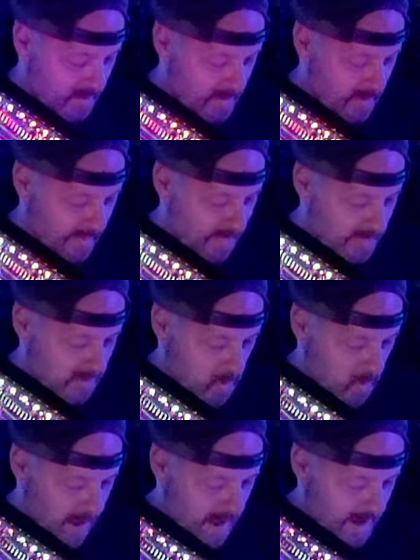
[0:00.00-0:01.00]
don't know if there's a
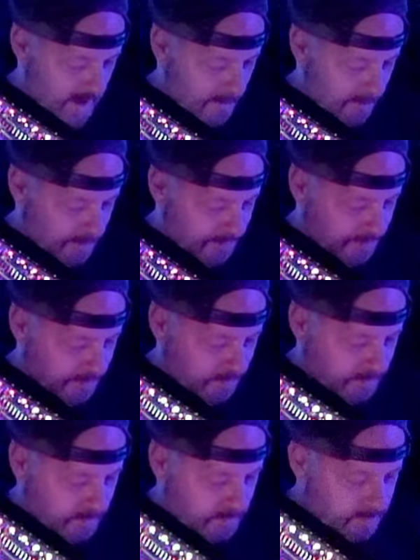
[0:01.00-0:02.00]
way
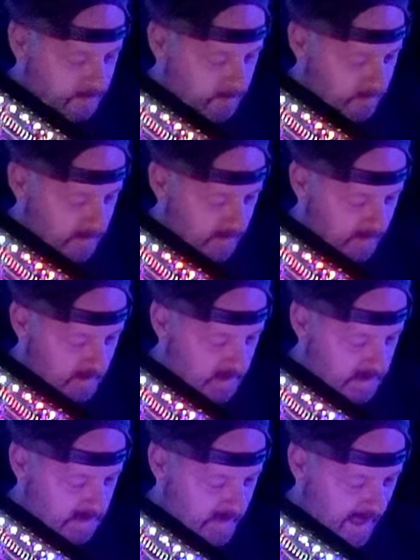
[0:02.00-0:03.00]
to
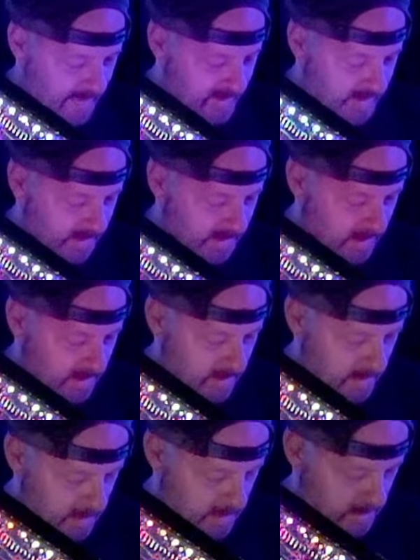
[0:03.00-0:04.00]
just have it
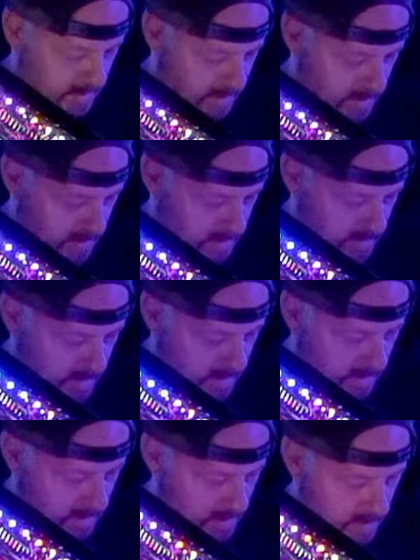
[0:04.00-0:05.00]

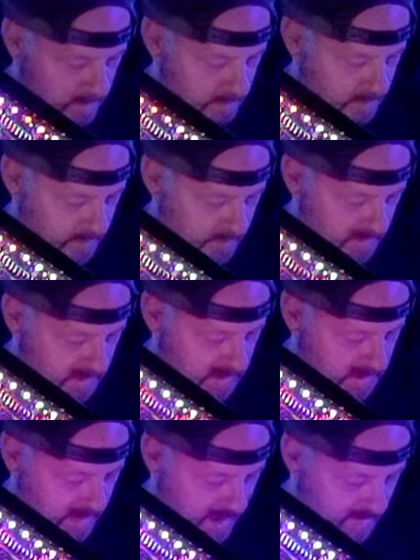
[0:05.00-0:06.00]

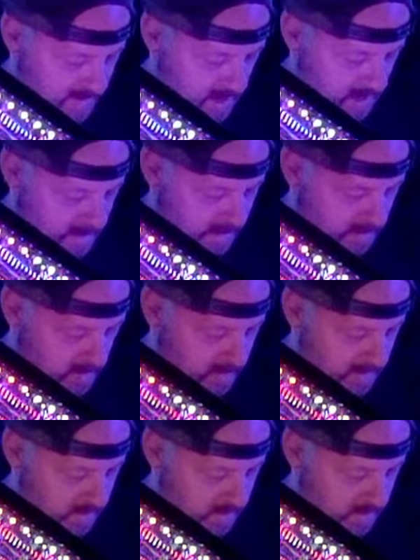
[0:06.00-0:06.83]
kind of do